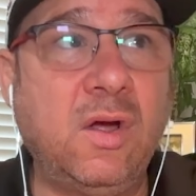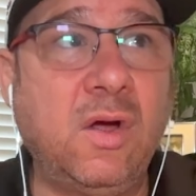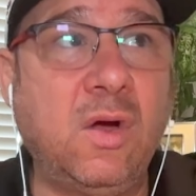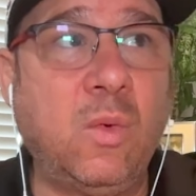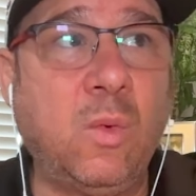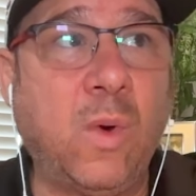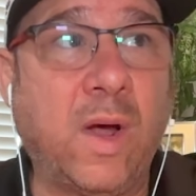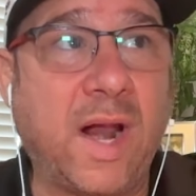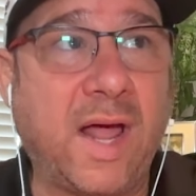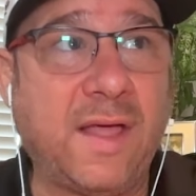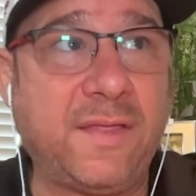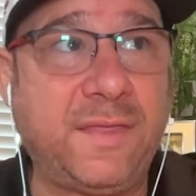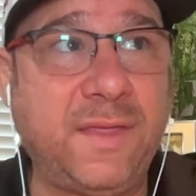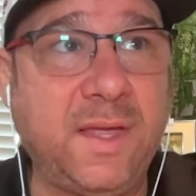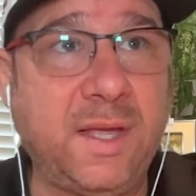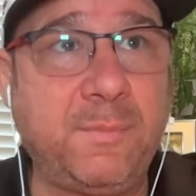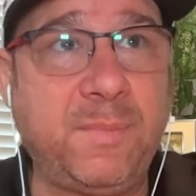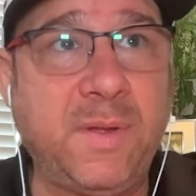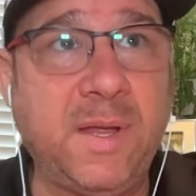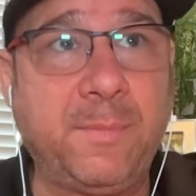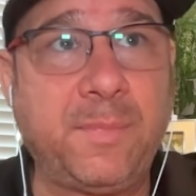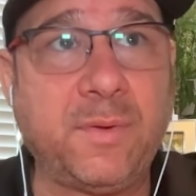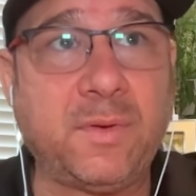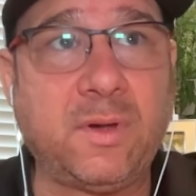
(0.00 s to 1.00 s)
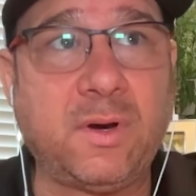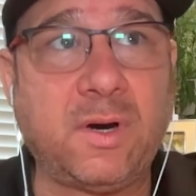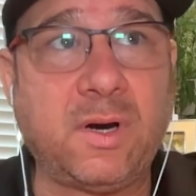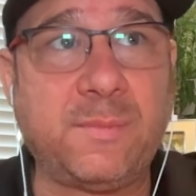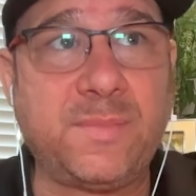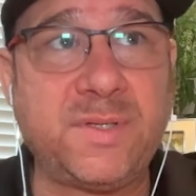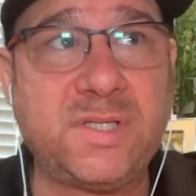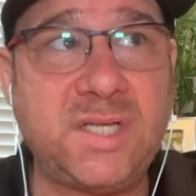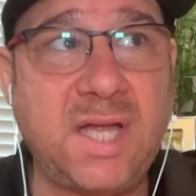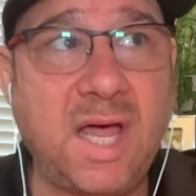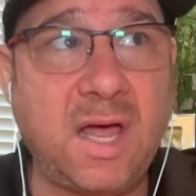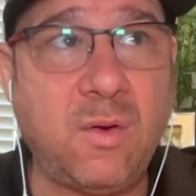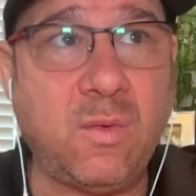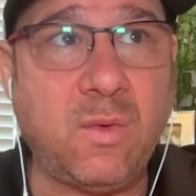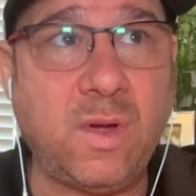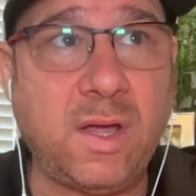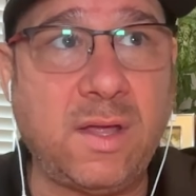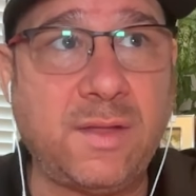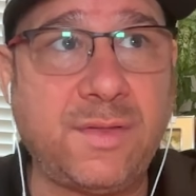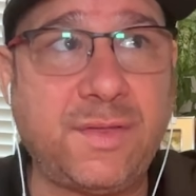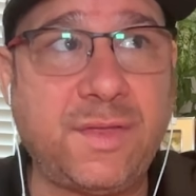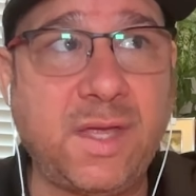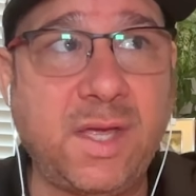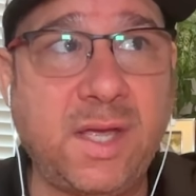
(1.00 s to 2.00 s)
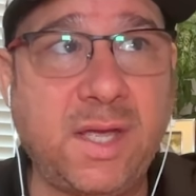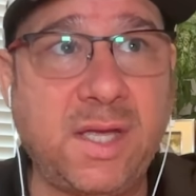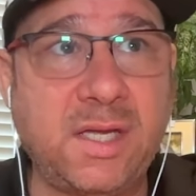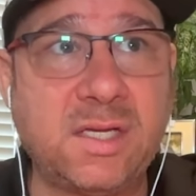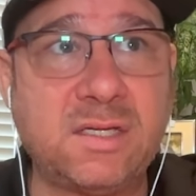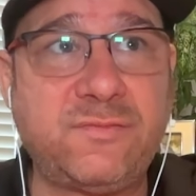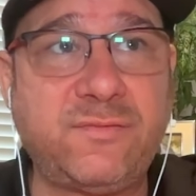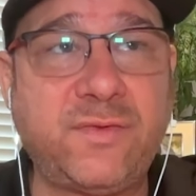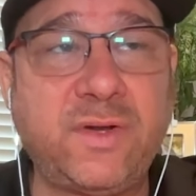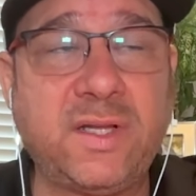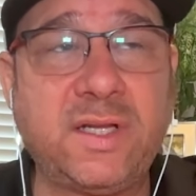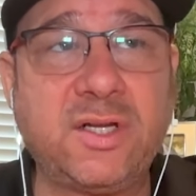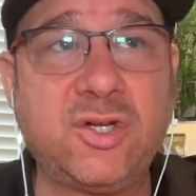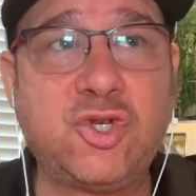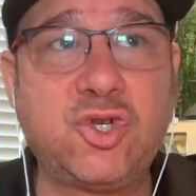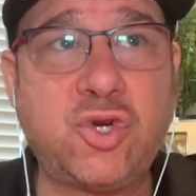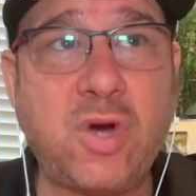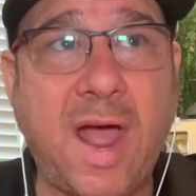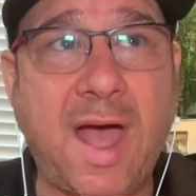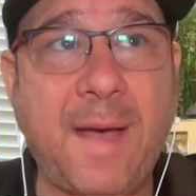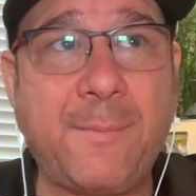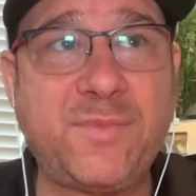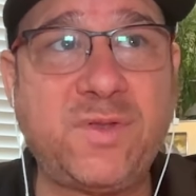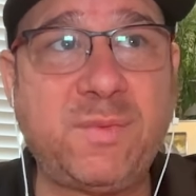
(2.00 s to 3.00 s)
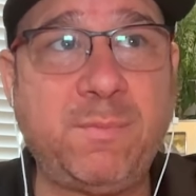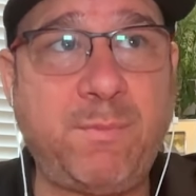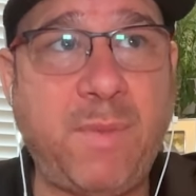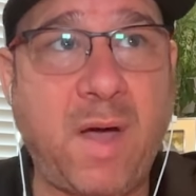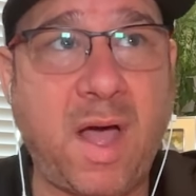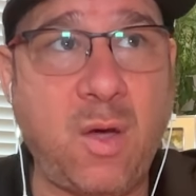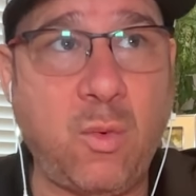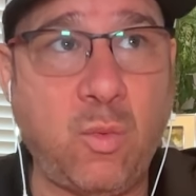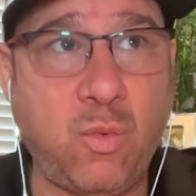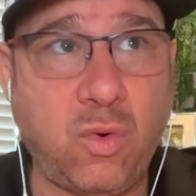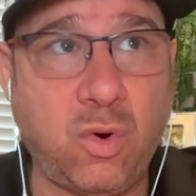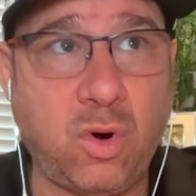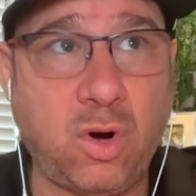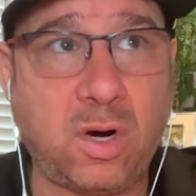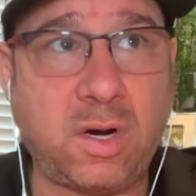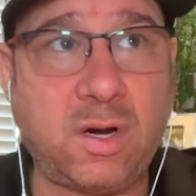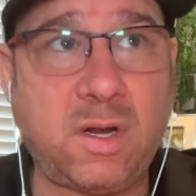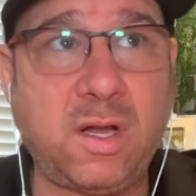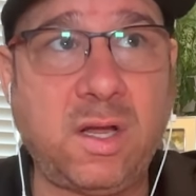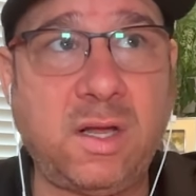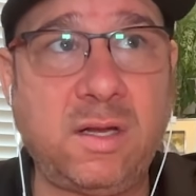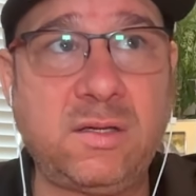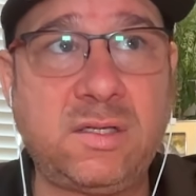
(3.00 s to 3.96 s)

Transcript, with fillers: What I think people are upset with is feeling trapped by work